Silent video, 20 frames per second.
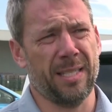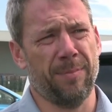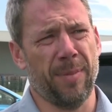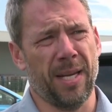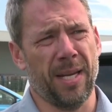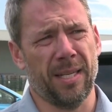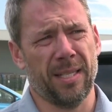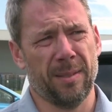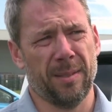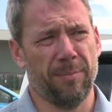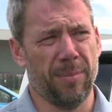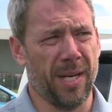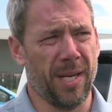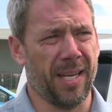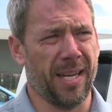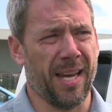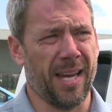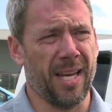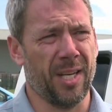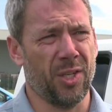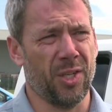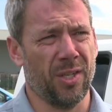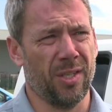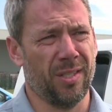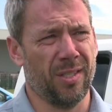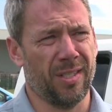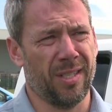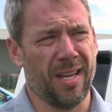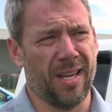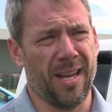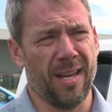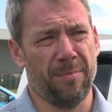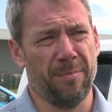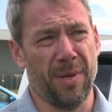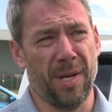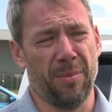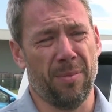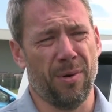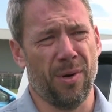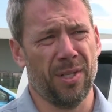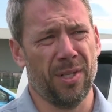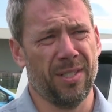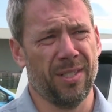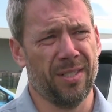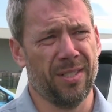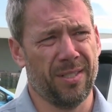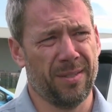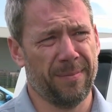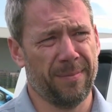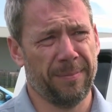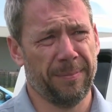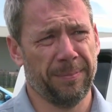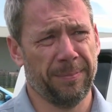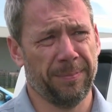specs, better gauges and better prices.